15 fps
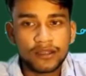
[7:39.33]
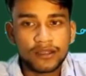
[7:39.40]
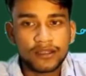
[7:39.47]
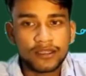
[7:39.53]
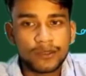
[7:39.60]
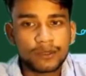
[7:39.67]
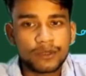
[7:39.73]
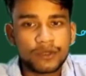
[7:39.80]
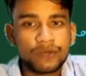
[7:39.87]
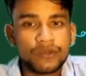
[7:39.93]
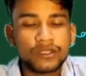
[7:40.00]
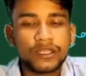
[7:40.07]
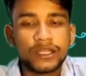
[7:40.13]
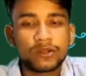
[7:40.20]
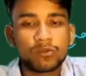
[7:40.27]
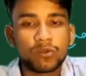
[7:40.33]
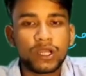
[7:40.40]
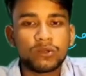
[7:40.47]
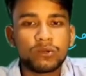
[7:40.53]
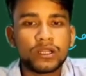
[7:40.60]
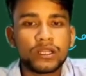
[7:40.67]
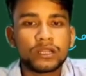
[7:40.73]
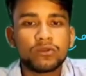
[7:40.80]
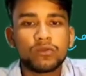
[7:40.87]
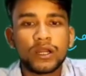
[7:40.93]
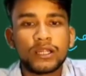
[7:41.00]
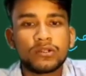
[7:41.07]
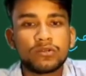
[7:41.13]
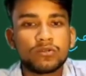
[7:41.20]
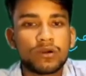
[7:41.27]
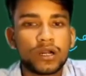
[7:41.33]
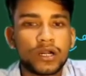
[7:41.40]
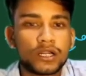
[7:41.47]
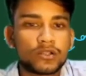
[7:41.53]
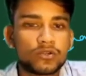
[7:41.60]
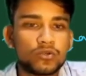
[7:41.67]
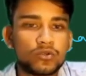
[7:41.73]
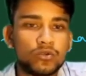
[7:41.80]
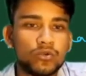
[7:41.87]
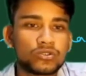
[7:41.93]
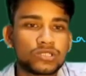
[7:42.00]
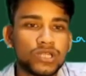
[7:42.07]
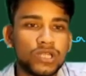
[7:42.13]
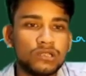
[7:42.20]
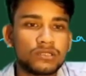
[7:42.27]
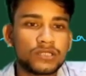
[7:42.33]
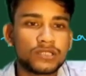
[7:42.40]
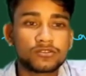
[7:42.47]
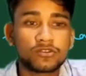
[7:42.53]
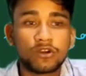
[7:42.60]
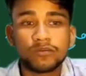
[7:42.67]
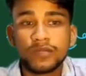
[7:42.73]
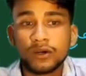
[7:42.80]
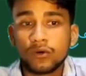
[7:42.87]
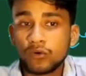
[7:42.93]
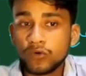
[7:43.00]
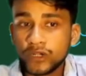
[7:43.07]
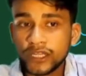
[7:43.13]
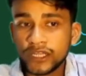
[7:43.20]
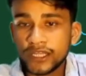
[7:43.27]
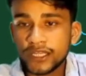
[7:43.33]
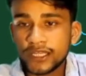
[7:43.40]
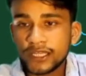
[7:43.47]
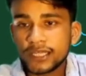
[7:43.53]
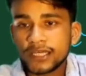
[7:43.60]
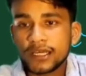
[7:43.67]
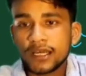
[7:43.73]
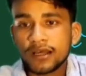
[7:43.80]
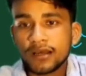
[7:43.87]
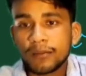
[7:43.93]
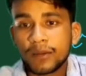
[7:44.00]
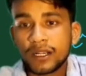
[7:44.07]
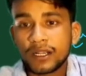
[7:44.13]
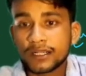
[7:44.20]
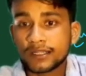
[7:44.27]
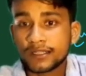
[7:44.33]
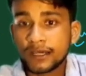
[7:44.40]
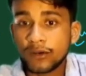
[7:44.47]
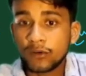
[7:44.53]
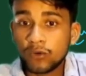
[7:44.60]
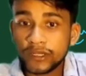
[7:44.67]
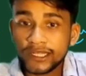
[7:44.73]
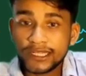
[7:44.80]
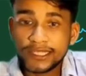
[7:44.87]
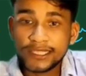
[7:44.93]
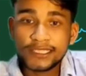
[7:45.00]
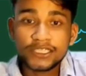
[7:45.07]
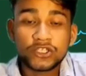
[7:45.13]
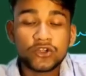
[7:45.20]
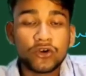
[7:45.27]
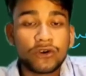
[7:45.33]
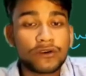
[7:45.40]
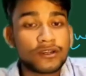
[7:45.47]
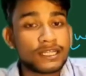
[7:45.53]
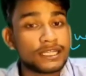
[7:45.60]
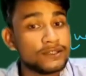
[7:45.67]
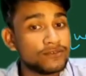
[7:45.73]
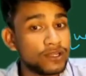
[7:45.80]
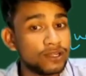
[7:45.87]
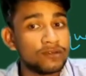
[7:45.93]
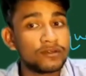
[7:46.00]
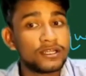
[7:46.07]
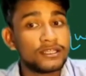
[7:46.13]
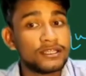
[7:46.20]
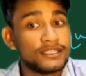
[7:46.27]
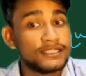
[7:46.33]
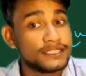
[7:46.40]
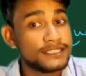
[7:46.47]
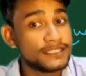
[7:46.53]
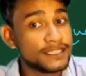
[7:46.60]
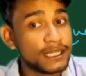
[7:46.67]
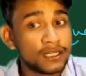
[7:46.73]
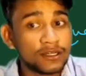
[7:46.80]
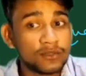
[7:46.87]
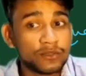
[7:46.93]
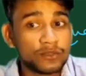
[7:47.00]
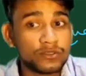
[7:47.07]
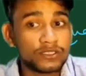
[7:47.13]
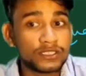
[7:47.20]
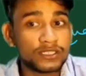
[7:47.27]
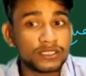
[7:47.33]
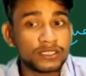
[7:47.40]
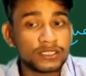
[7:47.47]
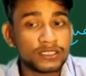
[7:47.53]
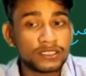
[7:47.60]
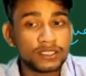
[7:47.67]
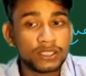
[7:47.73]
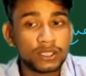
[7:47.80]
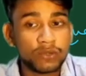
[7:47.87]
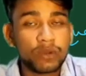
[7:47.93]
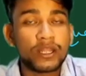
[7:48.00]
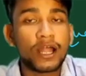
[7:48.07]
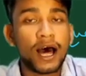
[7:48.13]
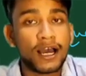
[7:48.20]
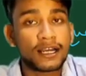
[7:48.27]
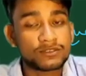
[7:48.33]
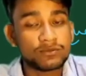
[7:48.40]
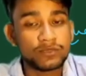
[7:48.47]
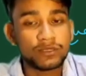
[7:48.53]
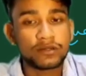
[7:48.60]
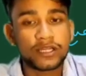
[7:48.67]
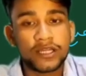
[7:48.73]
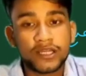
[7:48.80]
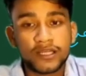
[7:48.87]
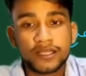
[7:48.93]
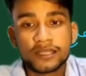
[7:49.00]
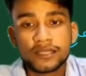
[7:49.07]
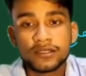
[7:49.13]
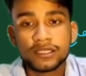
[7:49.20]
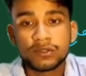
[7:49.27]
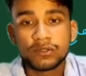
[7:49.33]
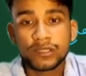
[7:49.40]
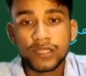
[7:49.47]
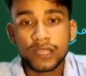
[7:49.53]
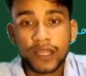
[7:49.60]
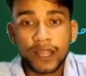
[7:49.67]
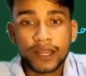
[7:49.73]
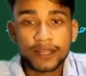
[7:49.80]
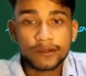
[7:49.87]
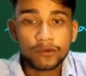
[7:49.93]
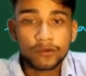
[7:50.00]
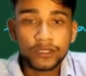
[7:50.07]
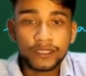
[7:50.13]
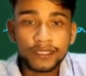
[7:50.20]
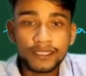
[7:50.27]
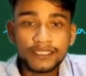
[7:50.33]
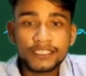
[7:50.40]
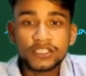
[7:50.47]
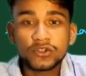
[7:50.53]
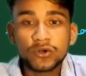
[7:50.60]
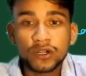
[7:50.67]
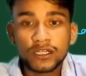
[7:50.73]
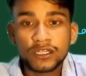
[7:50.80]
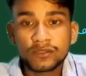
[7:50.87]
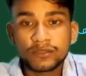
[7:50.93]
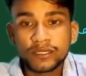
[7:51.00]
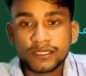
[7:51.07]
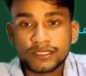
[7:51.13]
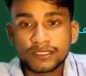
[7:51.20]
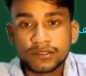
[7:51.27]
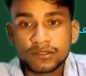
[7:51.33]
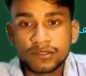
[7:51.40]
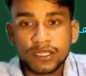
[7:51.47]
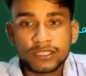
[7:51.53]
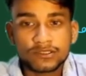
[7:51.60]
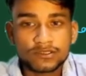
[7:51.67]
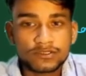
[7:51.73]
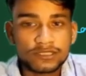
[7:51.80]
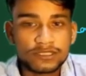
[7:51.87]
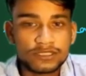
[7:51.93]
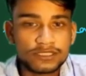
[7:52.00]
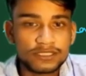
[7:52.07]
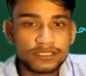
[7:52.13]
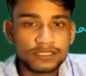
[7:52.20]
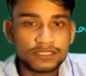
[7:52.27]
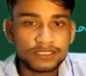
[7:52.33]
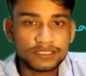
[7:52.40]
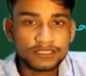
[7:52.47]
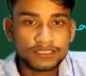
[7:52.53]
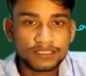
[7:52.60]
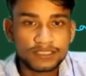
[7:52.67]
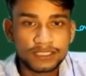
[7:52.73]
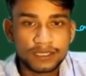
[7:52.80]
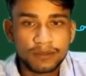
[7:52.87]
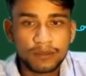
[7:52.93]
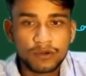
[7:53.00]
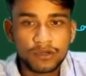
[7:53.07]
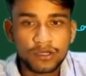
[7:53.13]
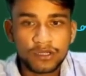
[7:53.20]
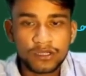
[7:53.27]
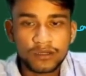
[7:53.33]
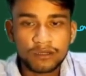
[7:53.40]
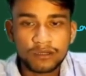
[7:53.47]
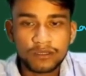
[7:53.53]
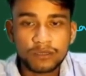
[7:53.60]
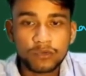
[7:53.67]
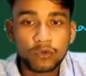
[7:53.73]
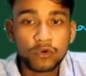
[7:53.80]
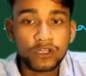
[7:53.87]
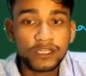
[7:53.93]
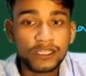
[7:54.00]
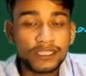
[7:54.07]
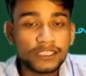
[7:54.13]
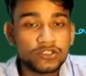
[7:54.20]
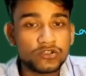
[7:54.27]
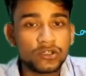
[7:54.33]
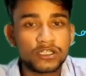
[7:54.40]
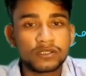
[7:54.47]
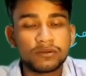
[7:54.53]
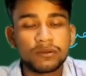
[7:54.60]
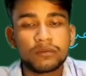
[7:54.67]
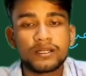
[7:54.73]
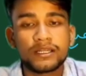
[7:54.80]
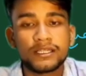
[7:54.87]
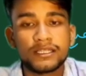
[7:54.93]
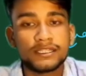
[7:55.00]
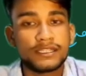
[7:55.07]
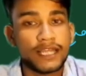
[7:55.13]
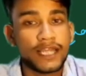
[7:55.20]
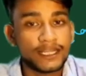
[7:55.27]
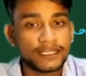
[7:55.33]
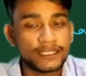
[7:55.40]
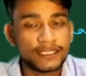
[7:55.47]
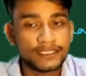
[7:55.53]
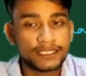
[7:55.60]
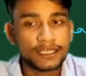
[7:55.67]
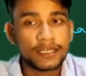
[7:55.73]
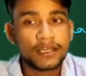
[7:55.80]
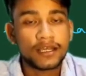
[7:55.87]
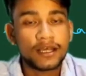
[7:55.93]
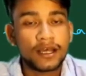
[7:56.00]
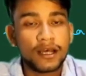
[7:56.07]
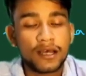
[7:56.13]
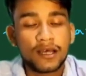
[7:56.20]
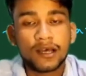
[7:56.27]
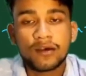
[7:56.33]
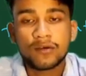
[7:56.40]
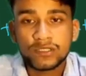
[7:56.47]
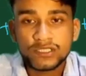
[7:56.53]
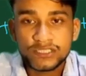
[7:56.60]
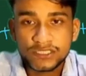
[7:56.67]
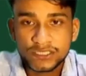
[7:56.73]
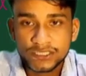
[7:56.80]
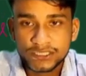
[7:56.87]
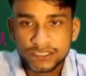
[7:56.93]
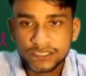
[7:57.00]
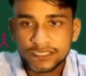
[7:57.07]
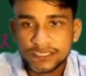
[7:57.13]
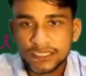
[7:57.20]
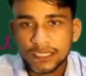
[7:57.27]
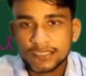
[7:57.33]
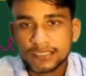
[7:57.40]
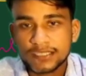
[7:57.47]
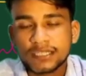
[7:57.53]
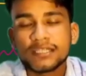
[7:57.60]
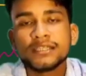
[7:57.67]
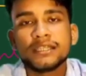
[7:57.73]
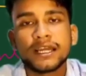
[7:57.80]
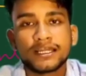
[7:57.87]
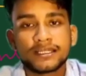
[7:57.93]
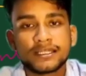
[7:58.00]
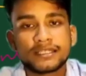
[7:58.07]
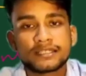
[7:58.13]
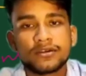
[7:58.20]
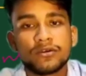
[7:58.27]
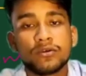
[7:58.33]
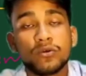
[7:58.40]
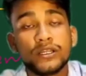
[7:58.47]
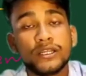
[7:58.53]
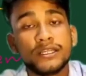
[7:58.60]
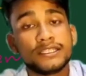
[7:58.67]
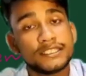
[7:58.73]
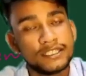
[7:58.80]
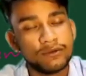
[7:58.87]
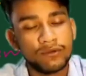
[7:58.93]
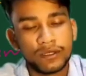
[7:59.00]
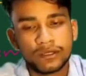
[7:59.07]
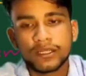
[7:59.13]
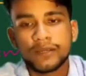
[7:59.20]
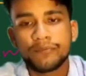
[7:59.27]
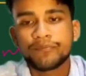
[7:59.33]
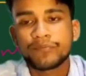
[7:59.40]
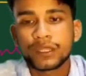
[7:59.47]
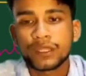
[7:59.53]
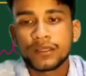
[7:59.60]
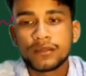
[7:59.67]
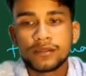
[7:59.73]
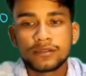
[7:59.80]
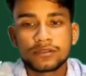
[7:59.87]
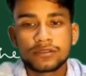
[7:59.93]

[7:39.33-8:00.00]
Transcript: given that y1 and y2 are two solutions of the ODE, but the ODE is not given. Okay, this is the confusion you can ask me. Okay, and the ODE is not given. Okay, so this is a important term, if ODE is not given, but in that case we just discussed, in that case ODE is given. Okay, so